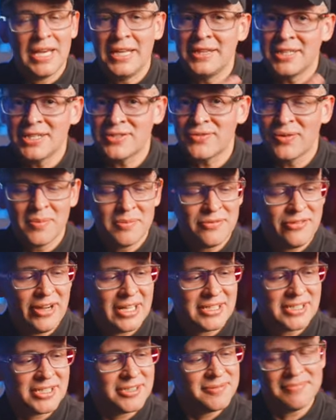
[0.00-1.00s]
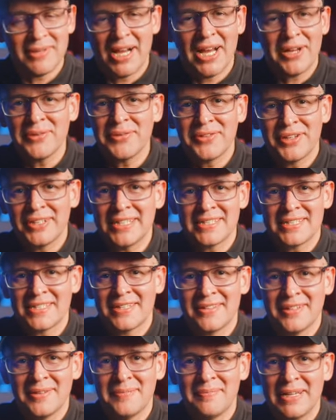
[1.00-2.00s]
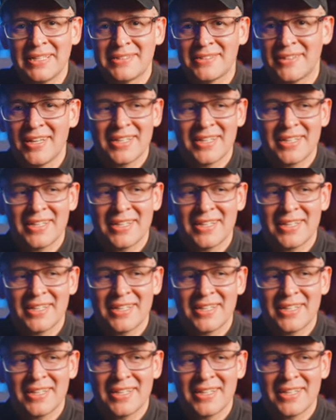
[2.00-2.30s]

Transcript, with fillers: In this form factor, I don't think there's anything better.